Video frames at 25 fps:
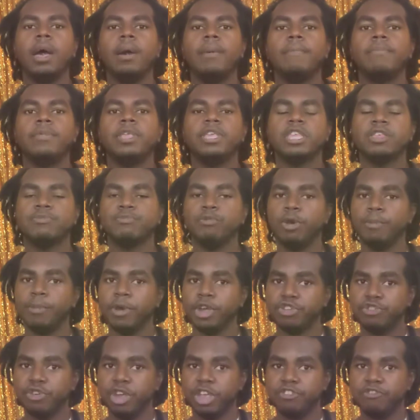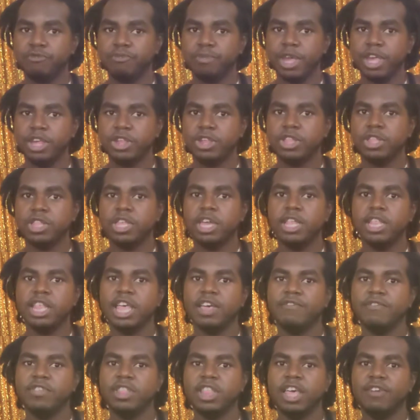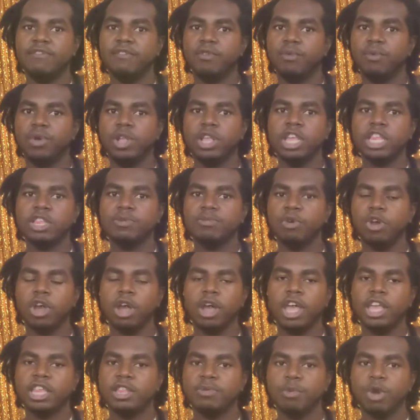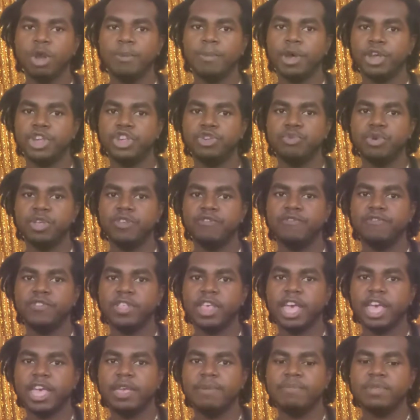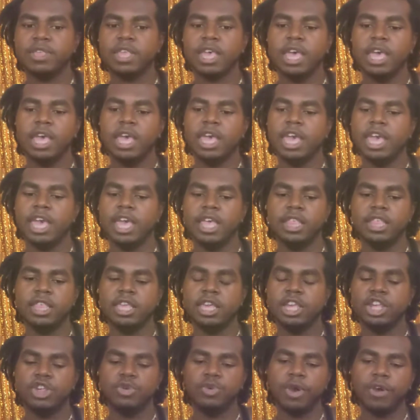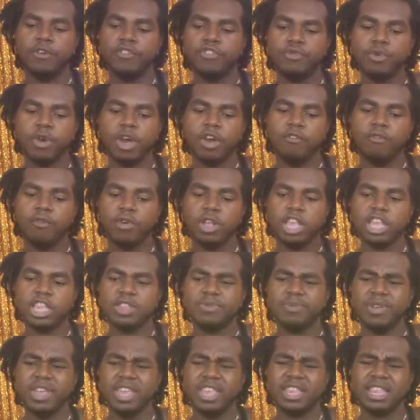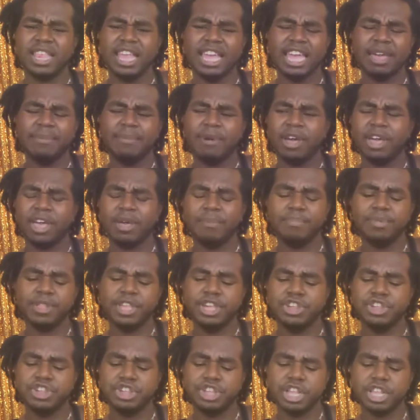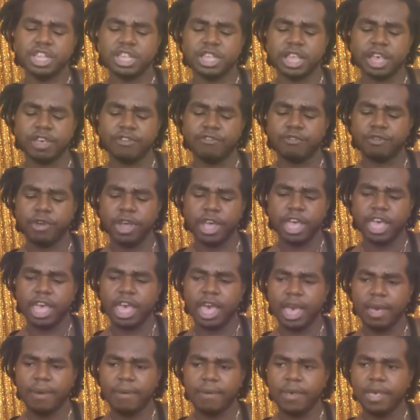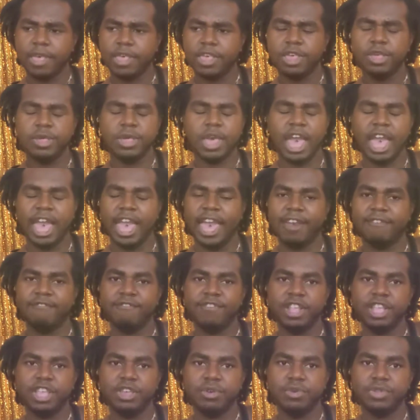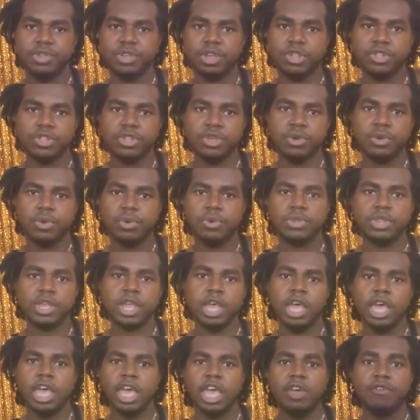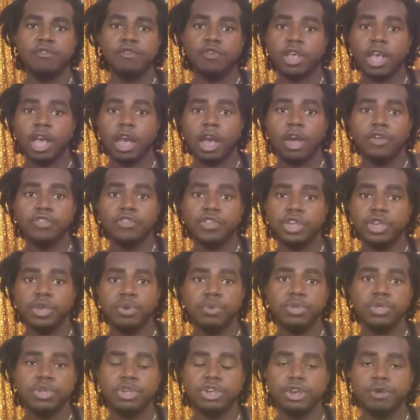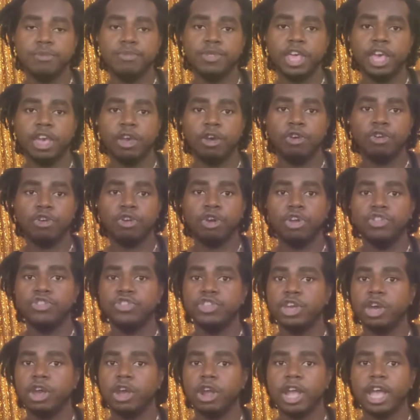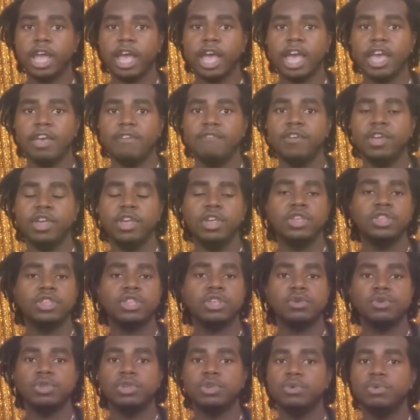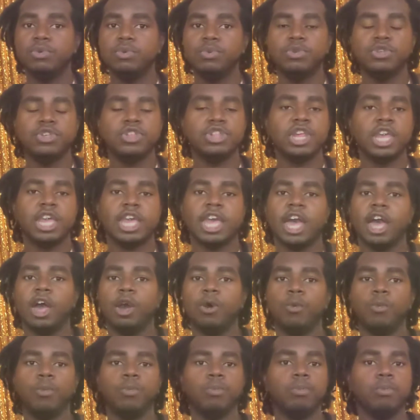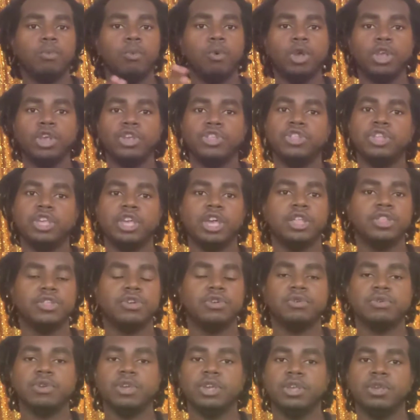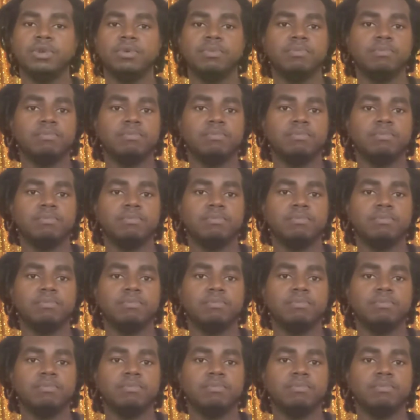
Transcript: This is more about transformation. The 11-11 one is more about twin flames, and the 12-12 one is like about completion and stuff, right? I have videos on those. If they're not on the YouTube, they are on the archive. So do check out one or the other, you know,